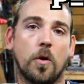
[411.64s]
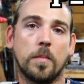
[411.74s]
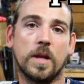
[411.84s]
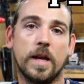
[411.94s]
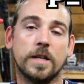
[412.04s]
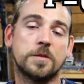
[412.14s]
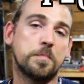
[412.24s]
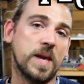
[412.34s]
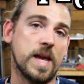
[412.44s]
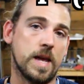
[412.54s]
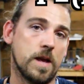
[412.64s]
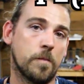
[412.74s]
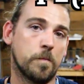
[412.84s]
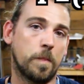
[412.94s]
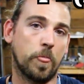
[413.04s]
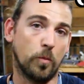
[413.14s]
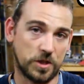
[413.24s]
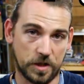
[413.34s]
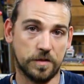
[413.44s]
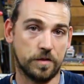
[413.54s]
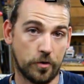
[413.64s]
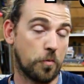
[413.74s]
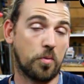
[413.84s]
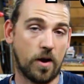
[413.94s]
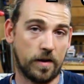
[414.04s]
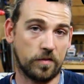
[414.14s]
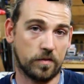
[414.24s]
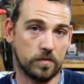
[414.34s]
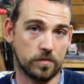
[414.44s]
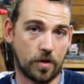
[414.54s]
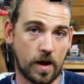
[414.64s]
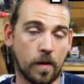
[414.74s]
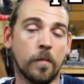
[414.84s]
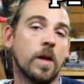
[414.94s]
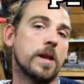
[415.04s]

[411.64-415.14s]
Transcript: formula is P, which is your price, okay?